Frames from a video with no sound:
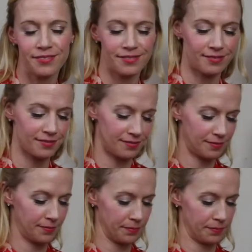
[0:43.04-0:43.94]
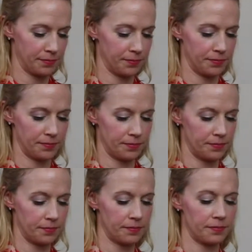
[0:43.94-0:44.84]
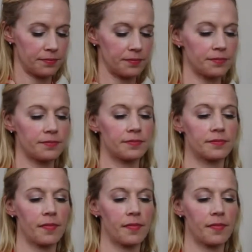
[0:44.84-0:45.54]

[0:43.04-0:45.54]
(no one is talking)